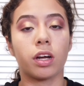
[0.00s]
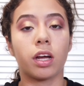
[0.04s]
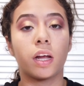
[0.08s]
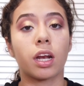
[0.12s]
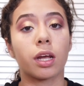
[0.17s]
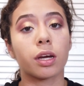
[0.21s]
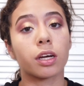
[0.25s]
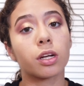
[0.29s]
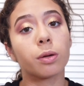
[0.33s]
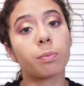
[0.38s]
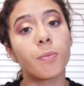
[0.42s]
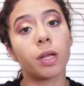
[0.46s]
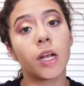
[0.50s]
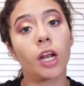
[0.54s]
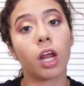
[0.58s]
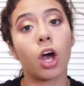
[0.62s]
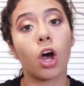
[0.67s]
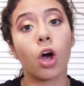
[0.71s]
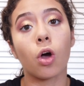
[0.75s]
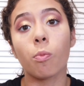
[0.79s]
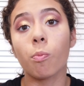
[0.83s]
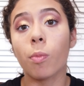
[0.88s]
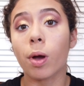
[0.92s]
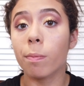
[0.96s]
and I'm going to put it
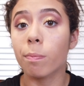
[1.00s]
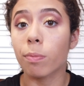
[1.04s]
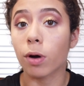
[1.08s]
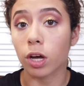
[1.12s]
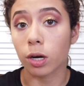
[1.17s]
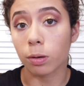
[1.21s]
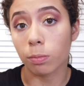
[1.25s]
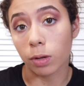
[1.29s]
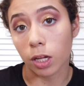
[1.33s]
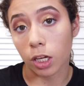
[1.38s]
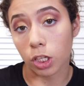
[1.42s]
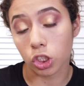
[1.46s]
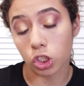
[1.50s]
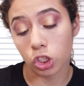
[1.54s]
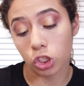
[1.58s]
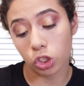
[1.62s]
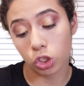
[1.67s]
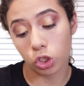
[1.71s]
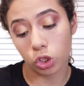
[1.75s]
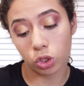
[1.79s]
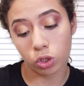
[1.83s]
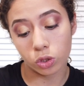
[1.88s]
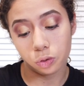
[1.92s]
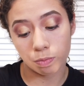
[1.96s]
on my bottom
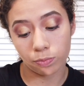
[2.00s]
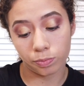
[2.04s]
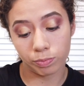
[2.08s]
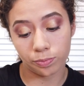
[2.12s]
lashes.